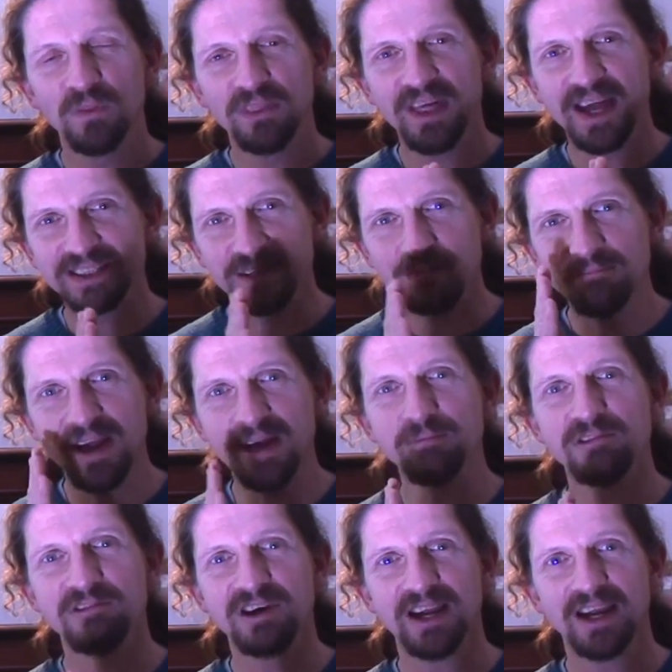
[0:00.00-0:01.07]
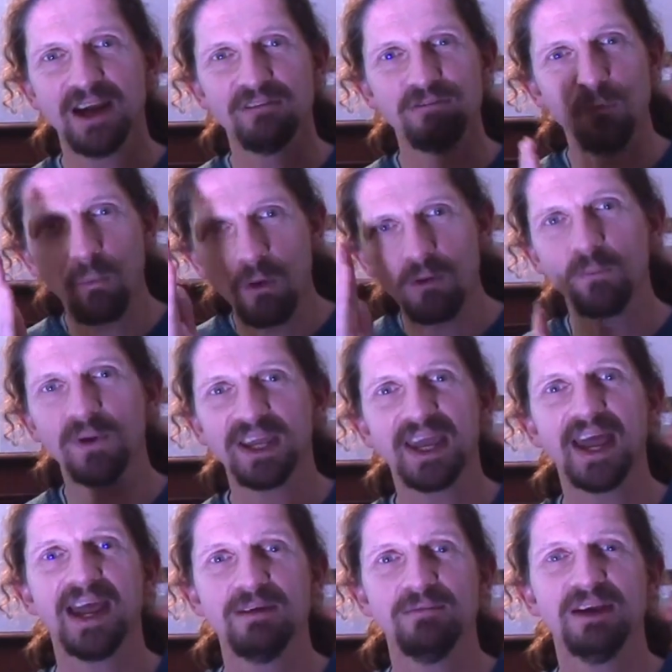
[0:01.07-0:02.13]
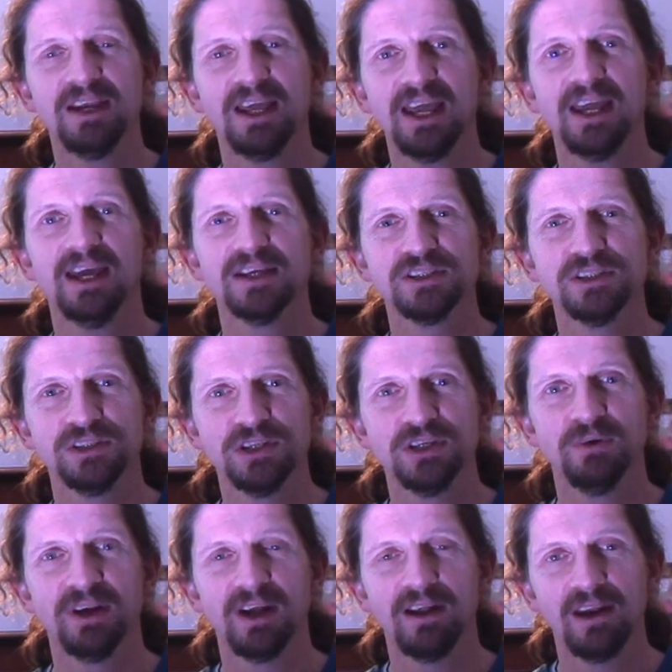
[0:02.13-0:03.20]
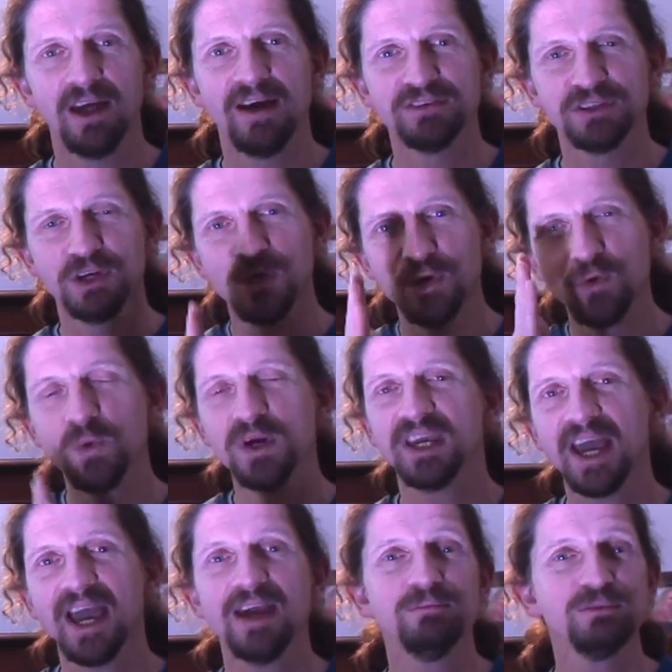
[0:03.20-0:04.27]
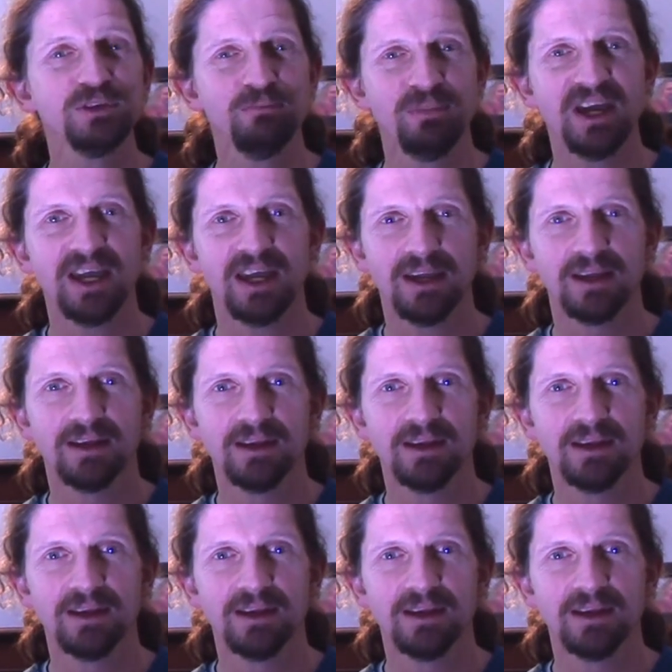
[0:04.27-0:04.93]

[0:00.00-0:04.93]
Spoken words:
there's a memory of what we came in here to do in our lives and who we came to be.